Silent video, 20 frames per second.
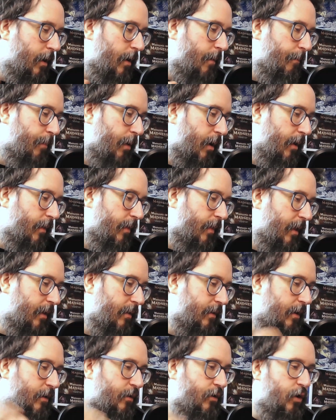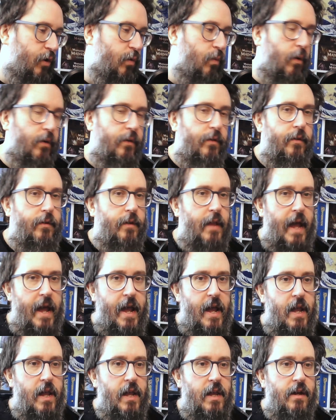But they do want
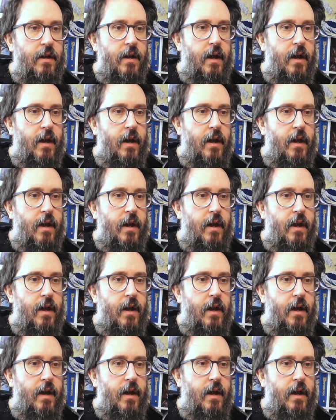a